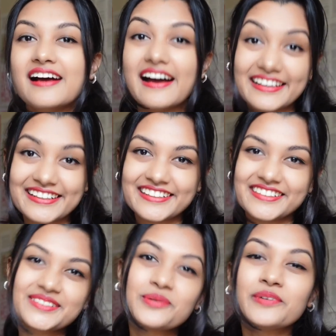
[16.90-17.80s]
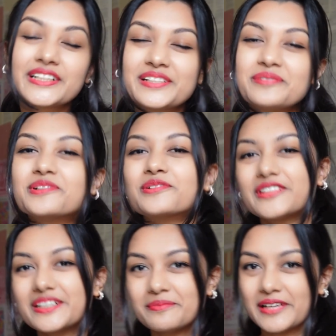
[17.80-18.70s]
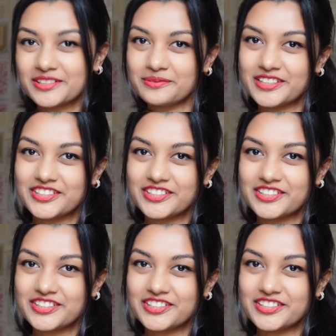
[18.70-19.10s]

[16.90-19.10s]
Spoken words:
Hi guys, welcome back to my